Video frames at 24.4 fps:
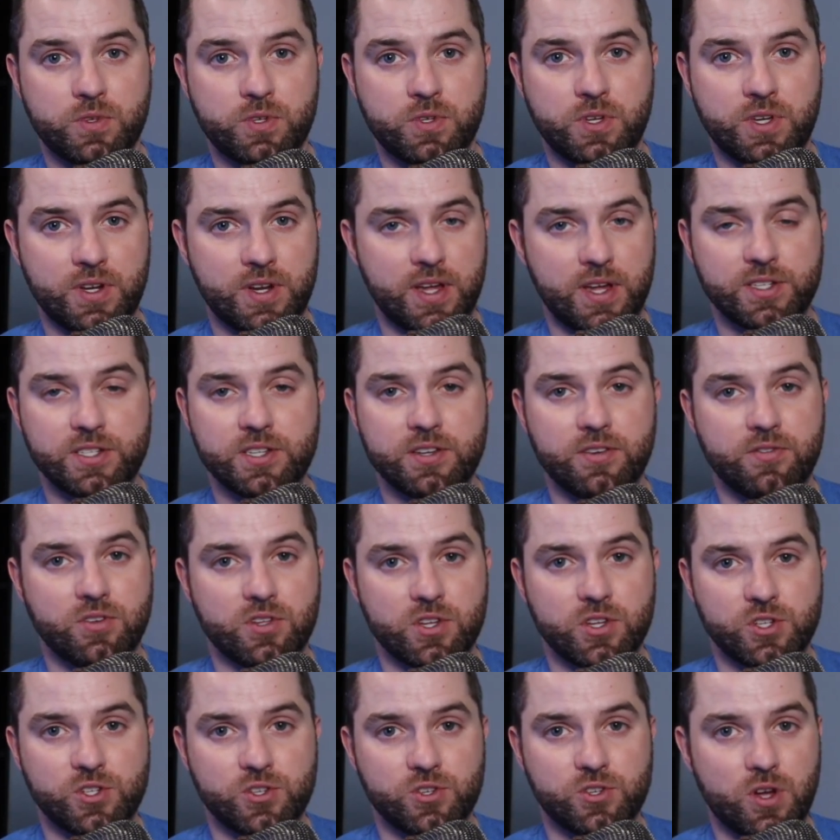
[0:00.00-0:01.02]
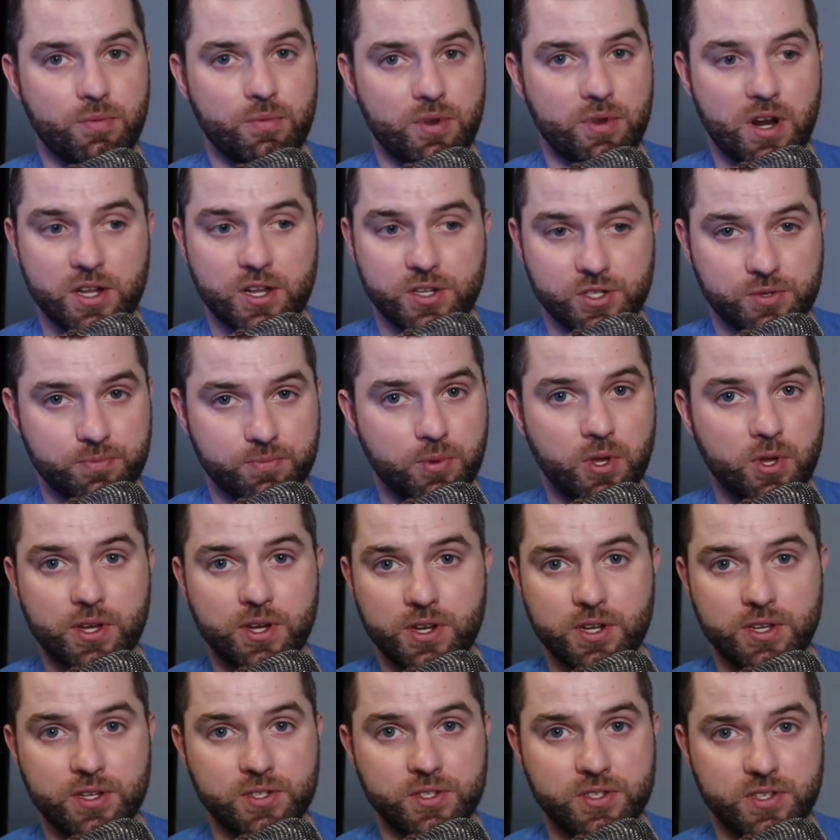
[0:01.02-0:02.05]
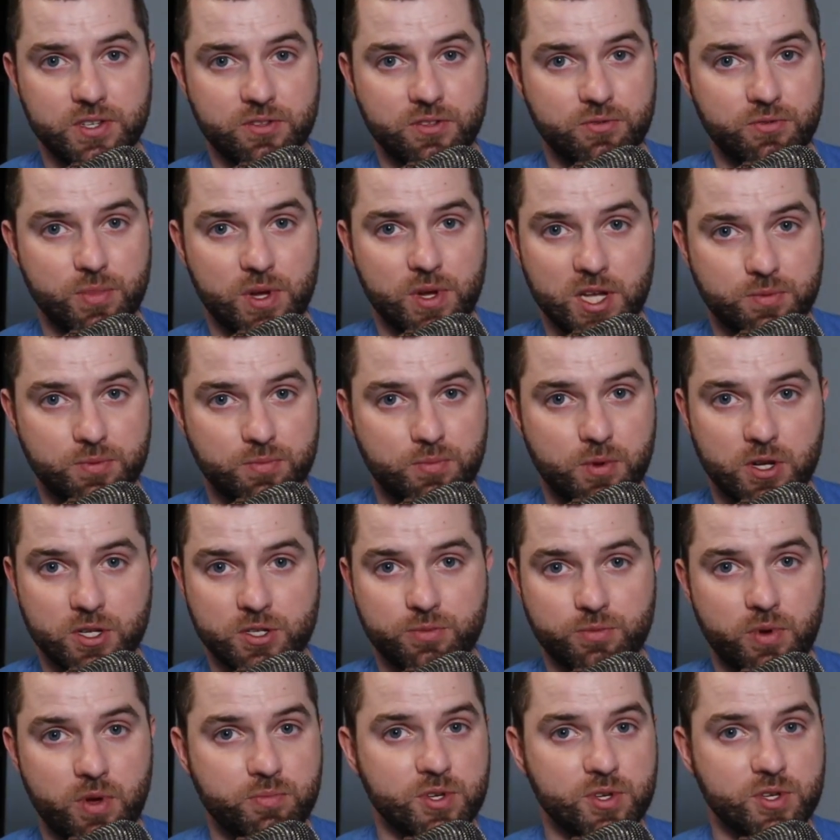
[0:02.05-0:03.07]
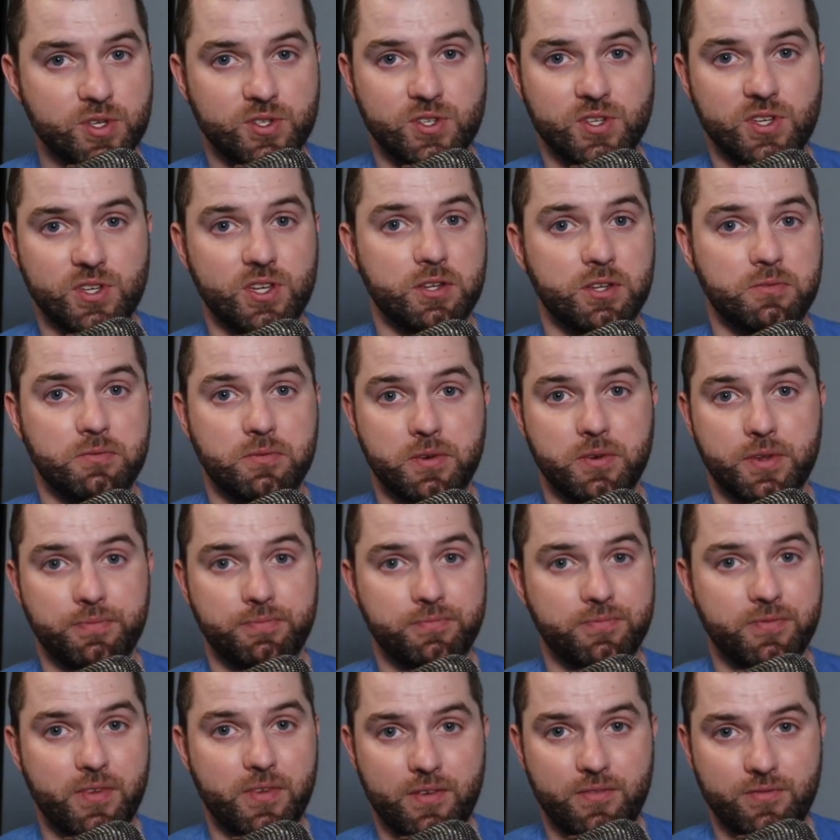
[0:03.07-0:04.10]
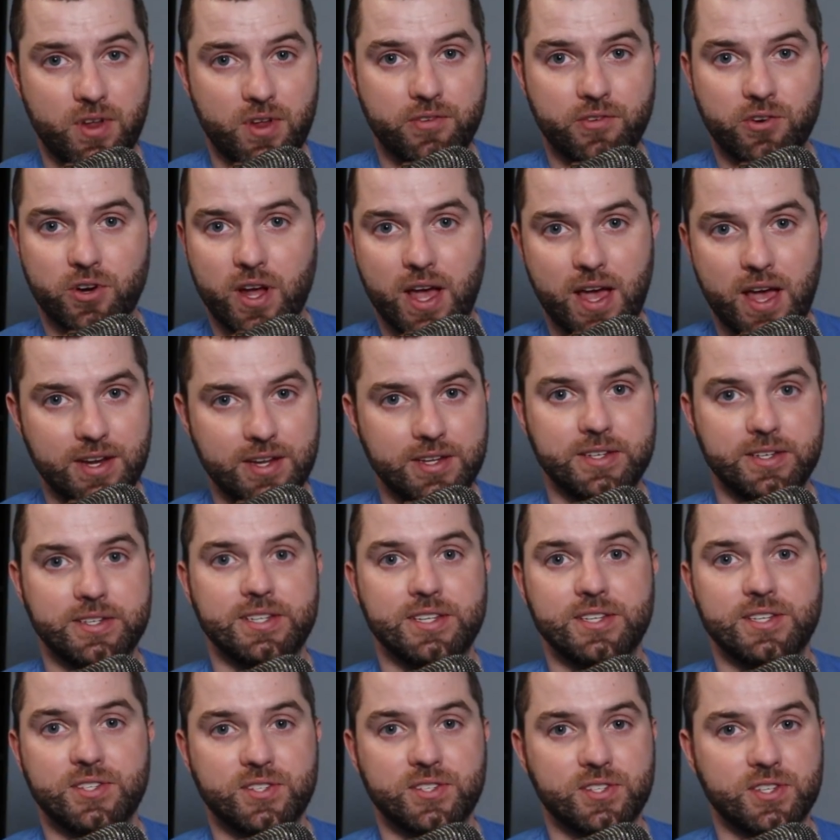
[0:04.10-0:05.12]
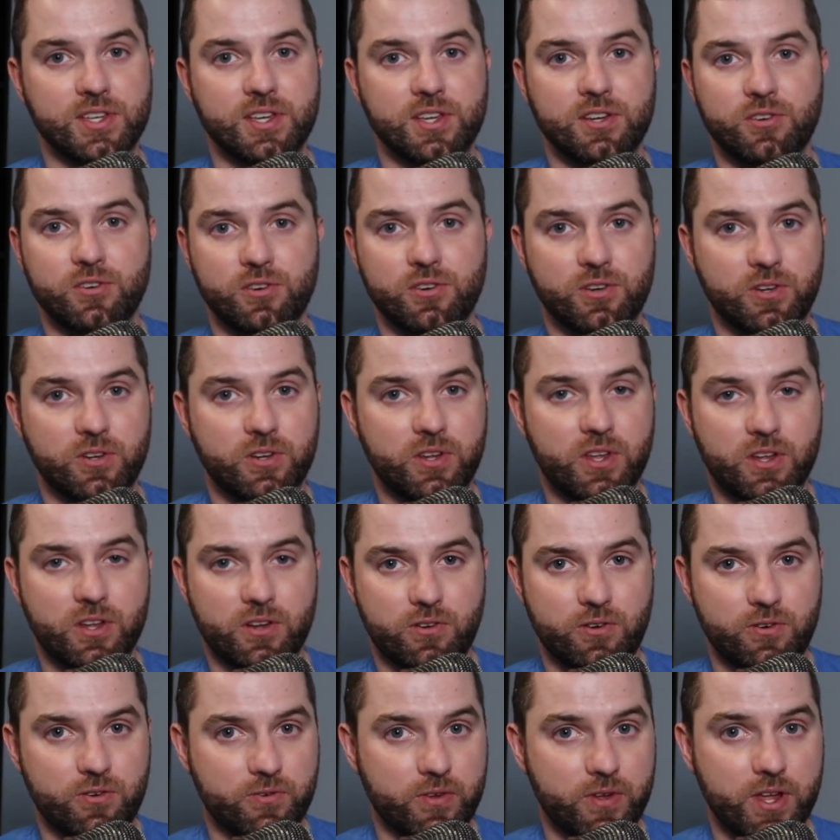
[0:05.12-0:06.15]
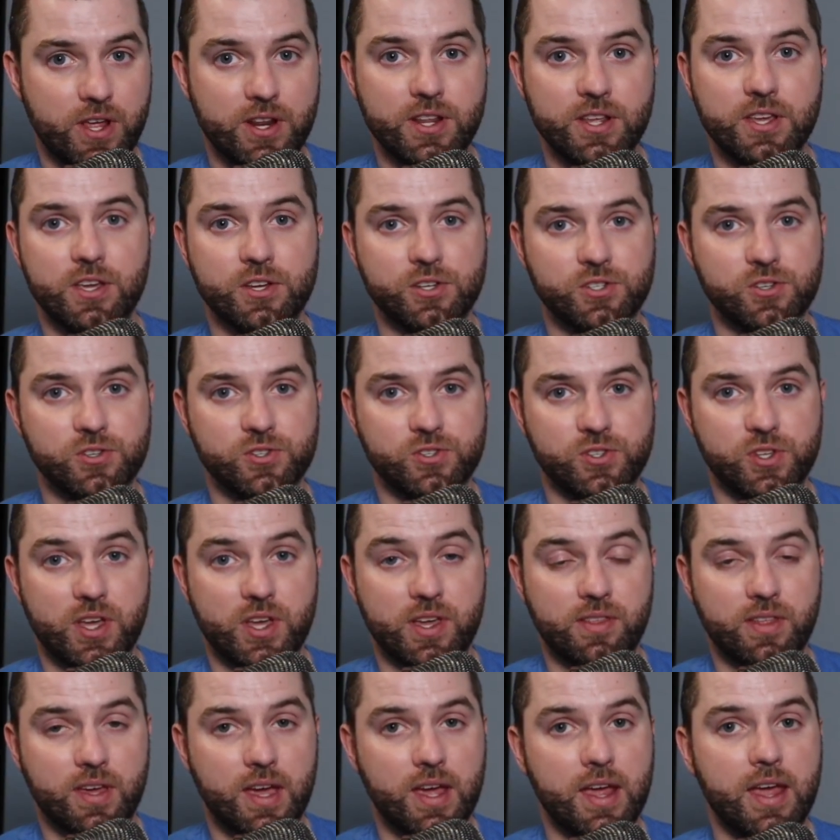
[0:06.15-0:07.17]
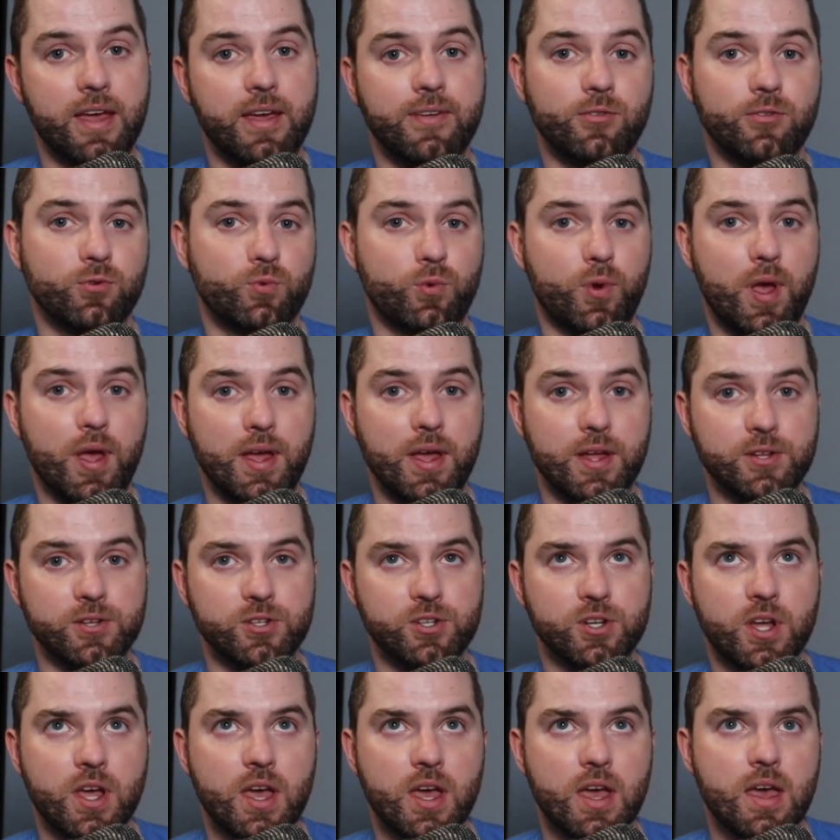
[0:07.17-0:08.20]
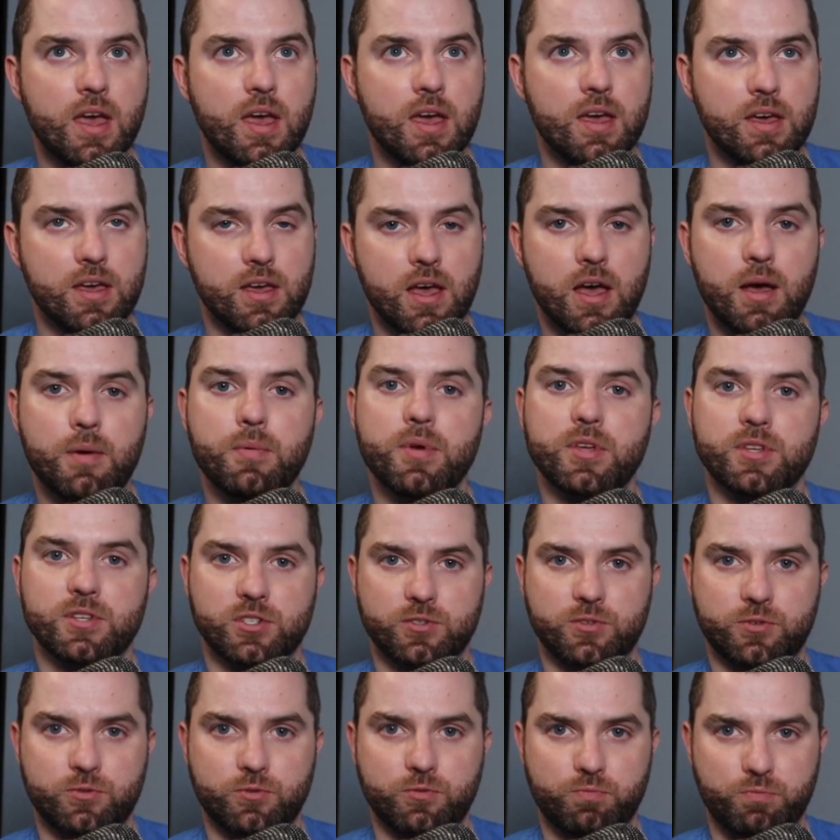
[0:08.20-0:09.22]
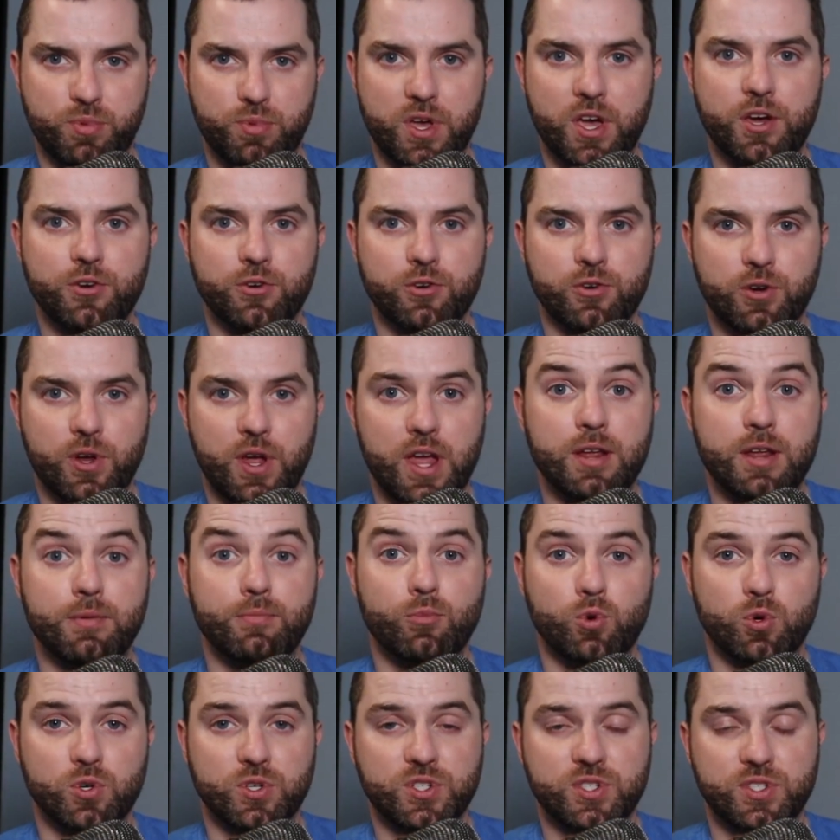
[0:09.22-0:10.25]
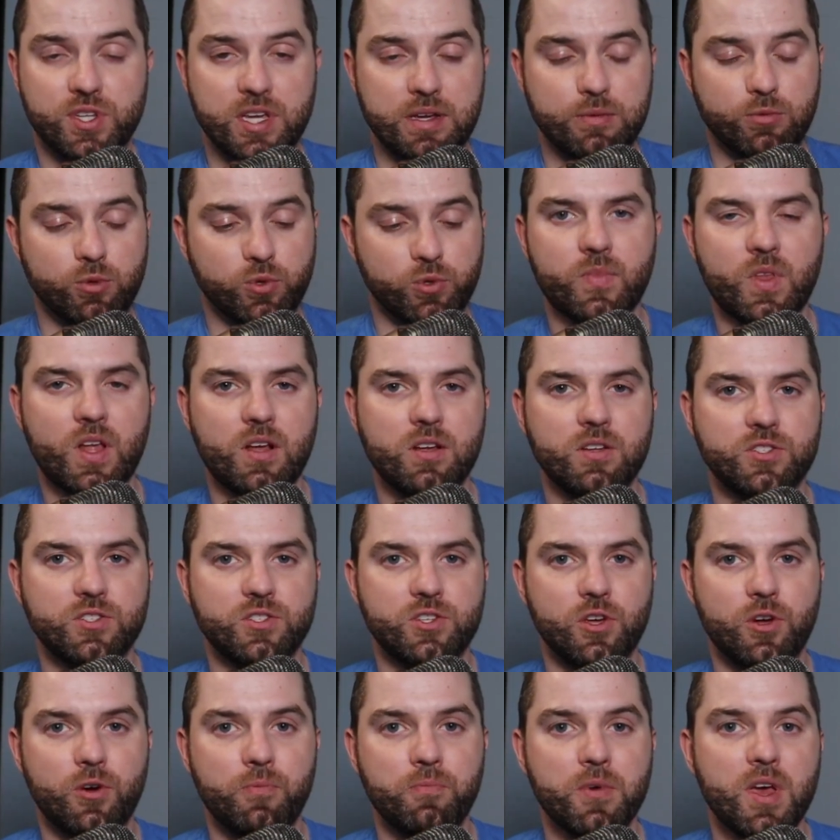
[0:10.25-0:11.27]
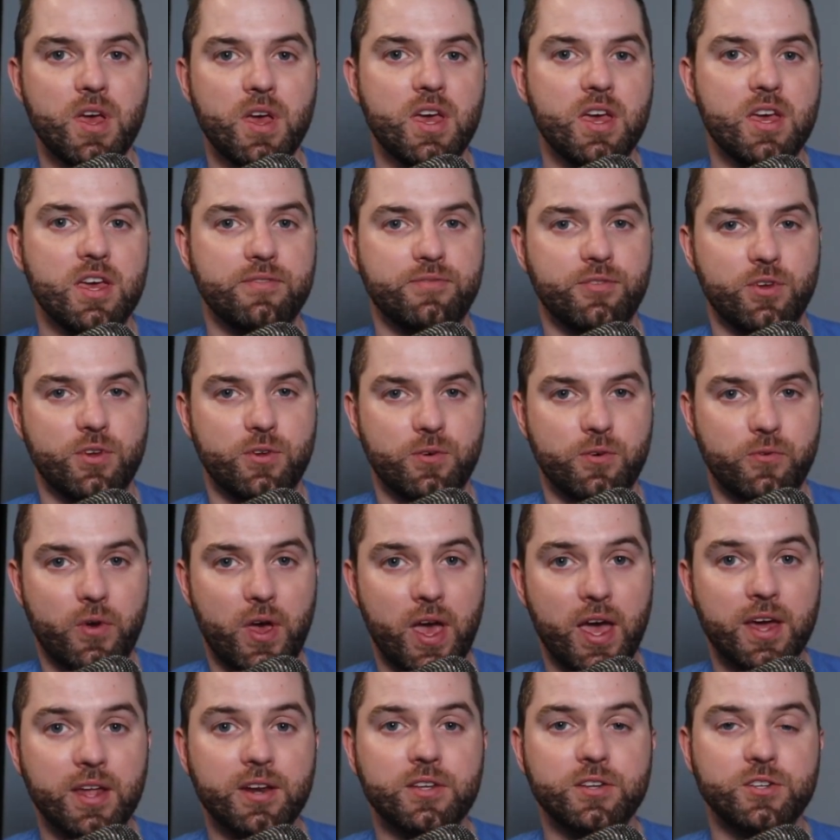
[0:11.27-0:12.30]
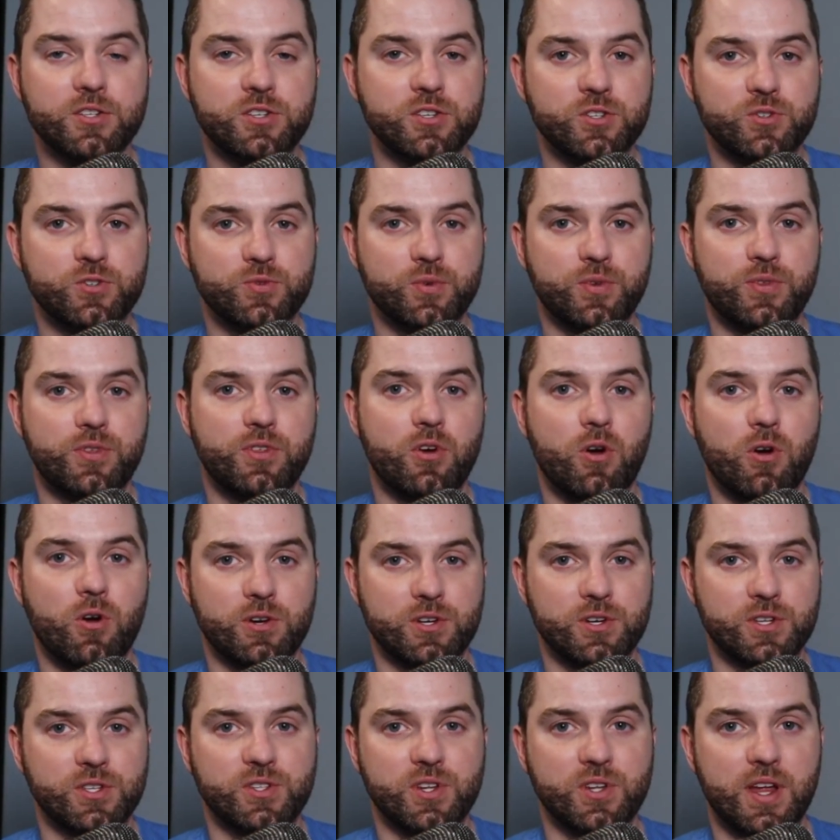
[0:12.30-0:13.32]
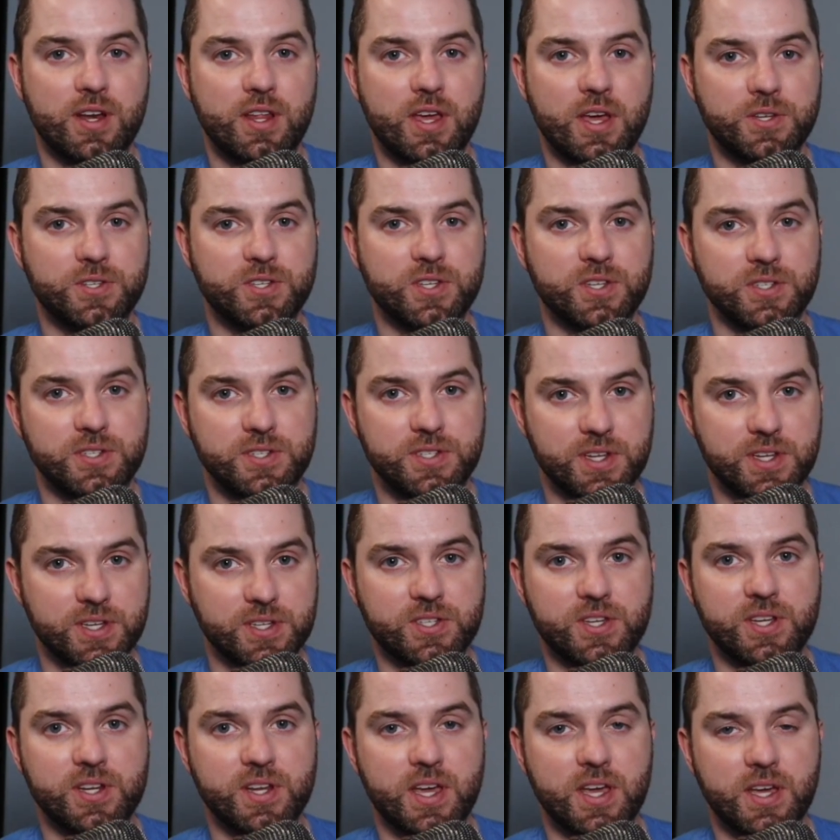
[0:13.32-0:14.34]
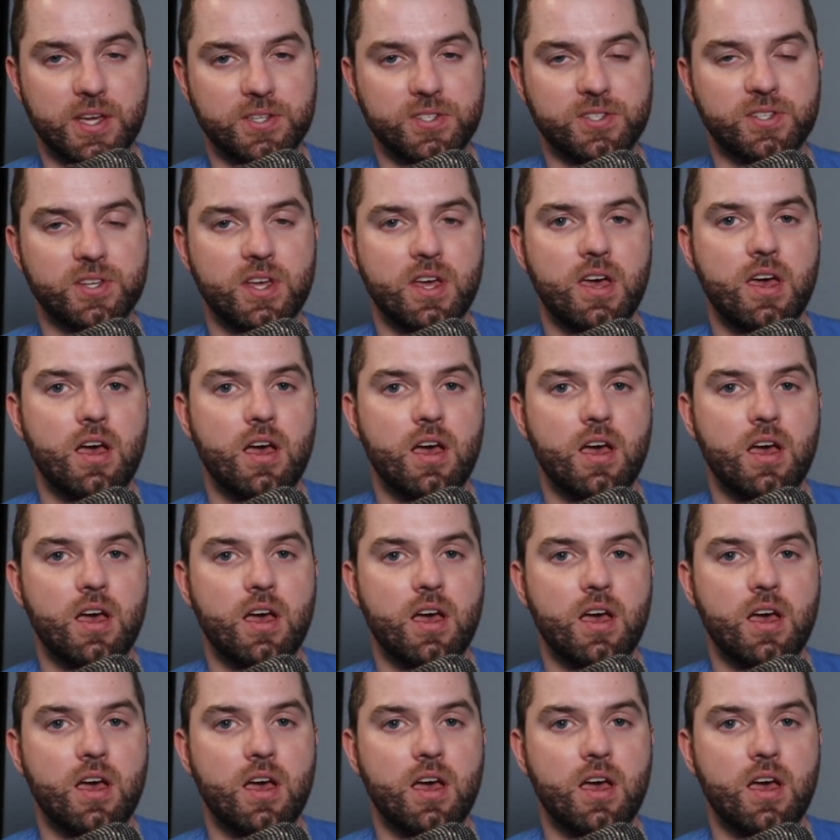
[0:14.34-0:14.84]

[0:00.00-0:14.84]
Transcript: connectivity issue. I mean, I just plug it into either my Xbox or my PC, and I've never had it desync or any issues like that. And the range is better and more stable. So if you had issues with the Arctis 9X and disconnects,